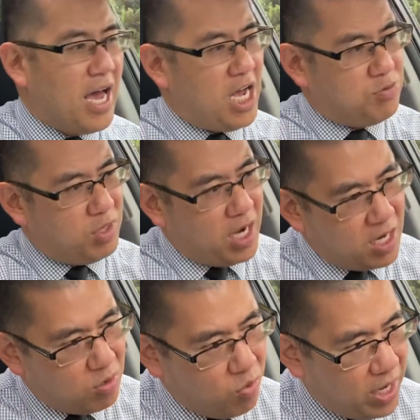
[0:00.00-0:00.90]
as we kind
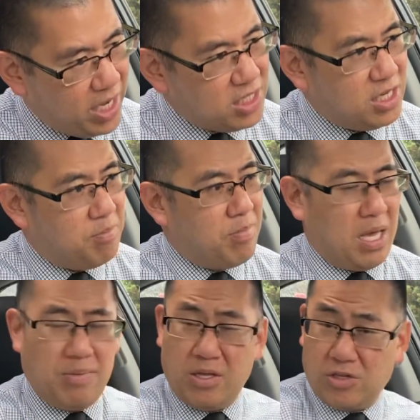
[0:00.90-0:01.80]
of wait, and
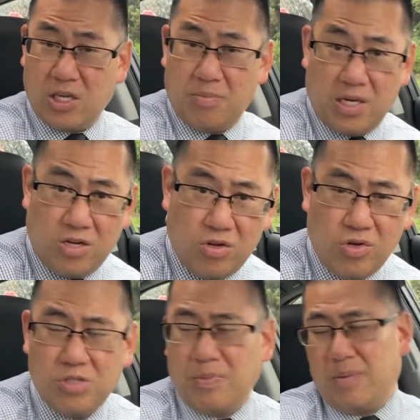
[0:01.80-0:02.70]
maybe there's going to be
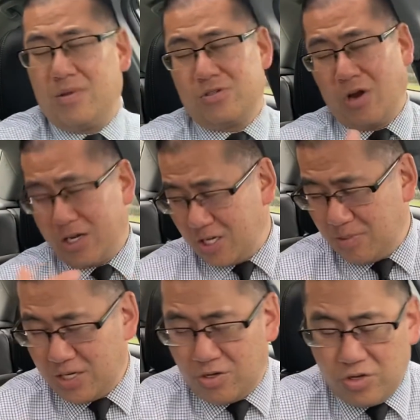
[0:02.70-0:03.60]
news, maybe there's not going to
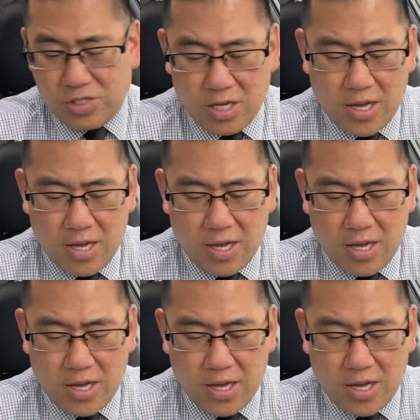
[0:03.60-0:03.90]
be news,